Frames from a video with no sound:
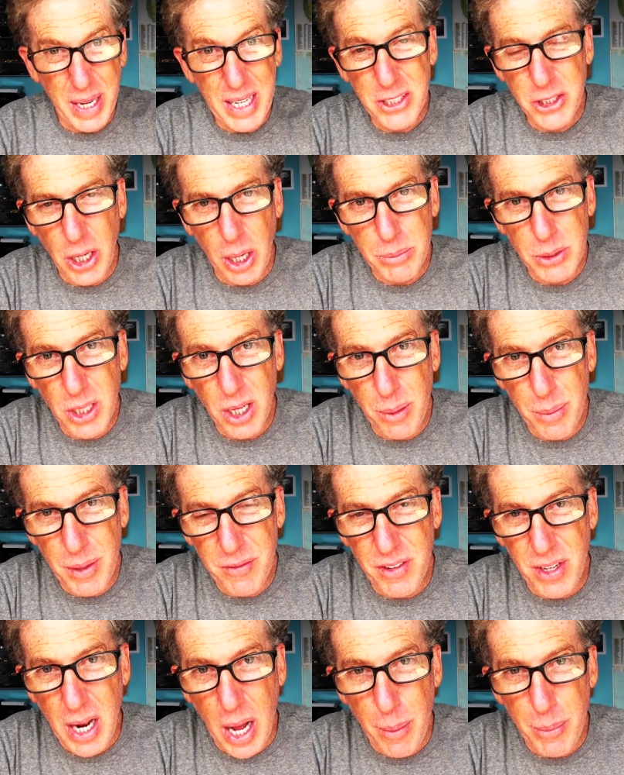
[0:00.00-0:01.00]
Paint jobs are going to
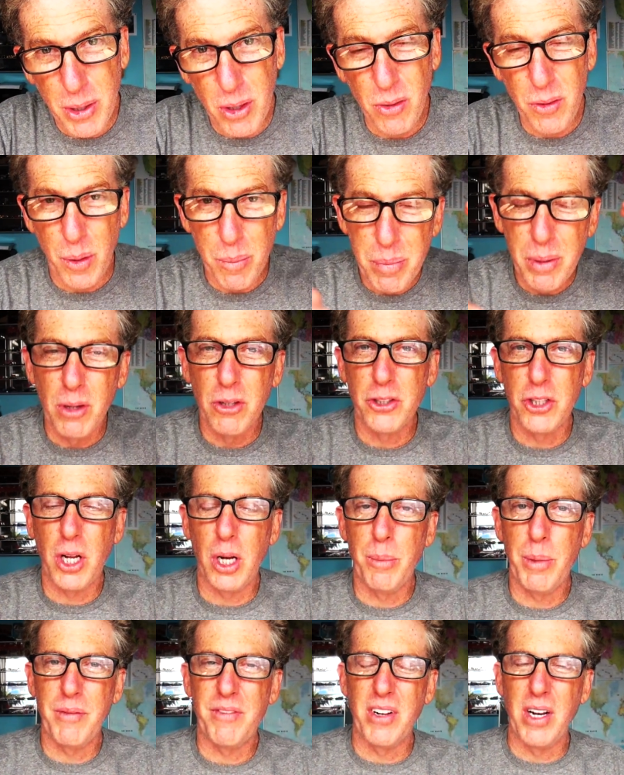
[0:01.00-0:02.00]
be phenomenal. The builds are
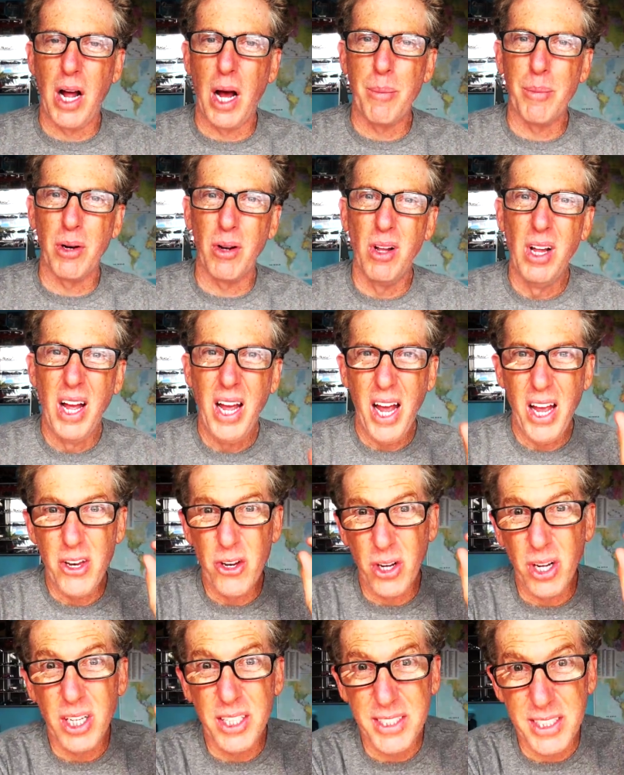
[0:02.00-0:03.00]
going to be phenomenal, and
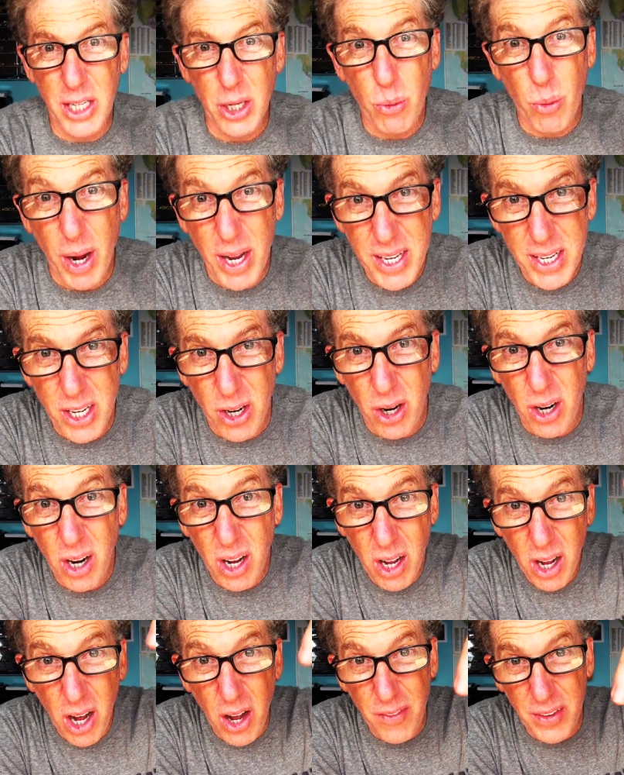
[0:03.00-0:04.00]
you're going to see it right here
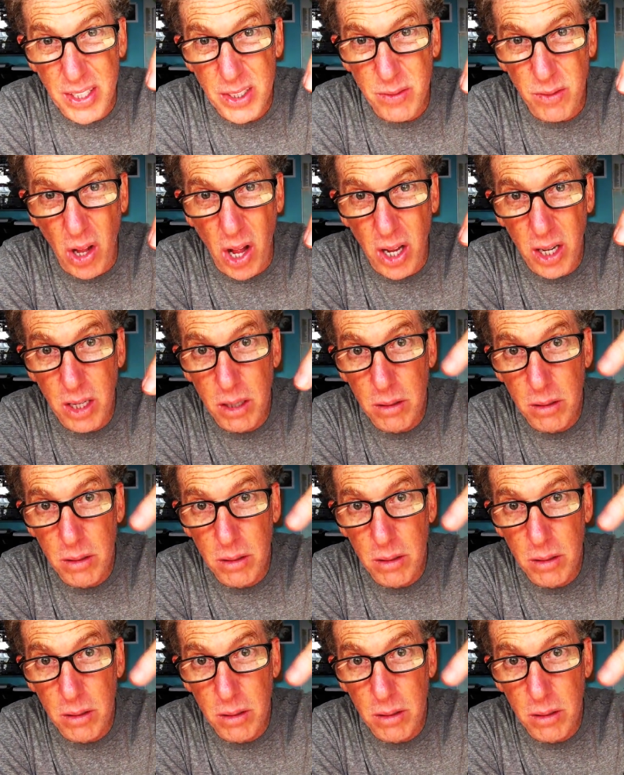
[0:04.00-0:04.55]
on this blog.